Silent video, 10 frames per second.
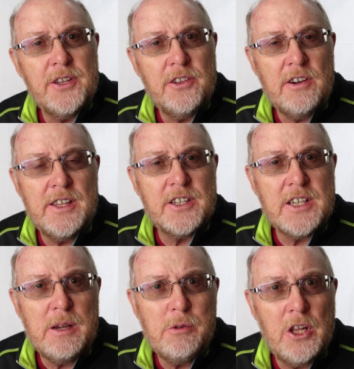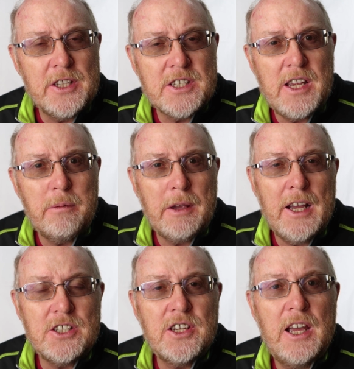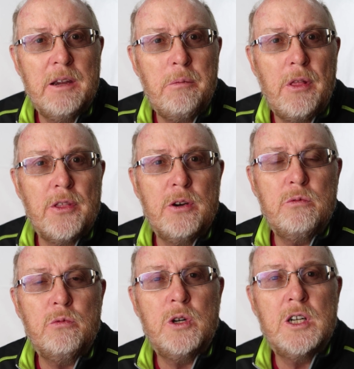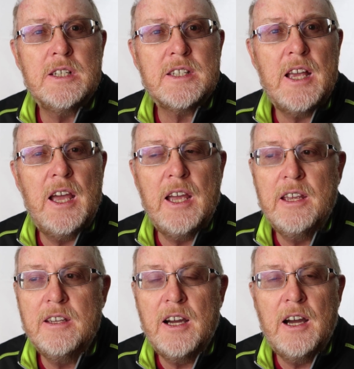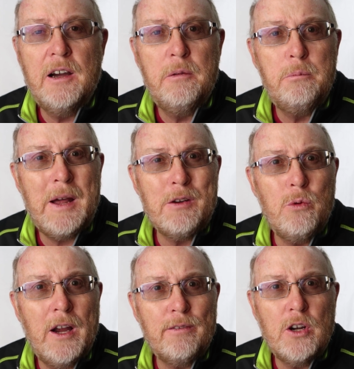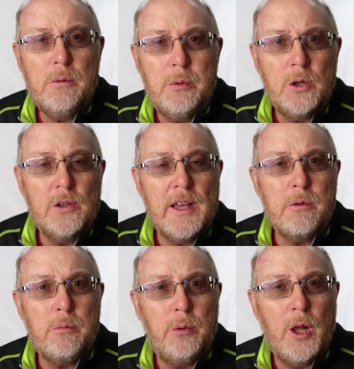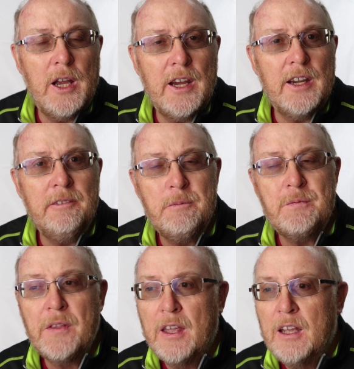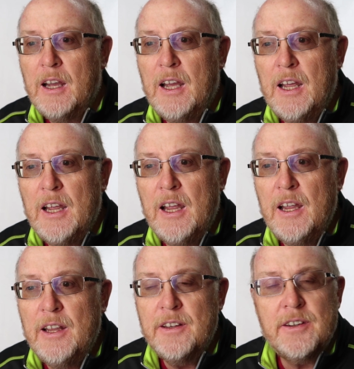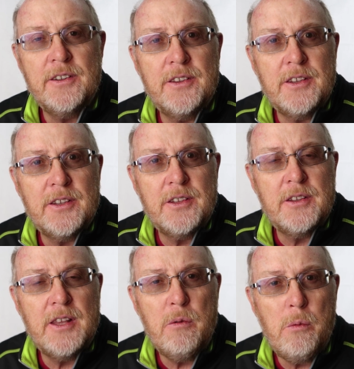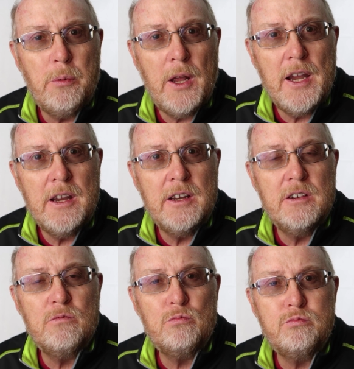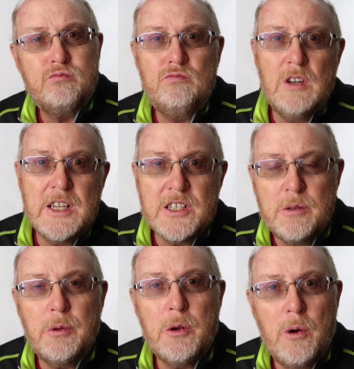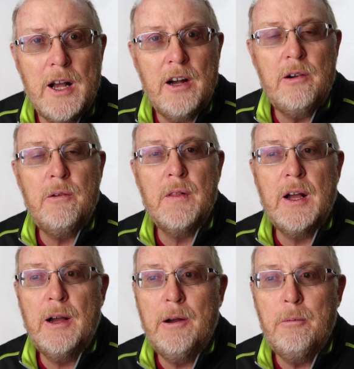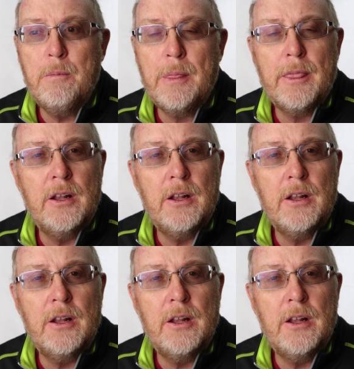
At the other end of the table on this same cash game, there was a man and wife couple. They were playing, and they were playing reasonably well.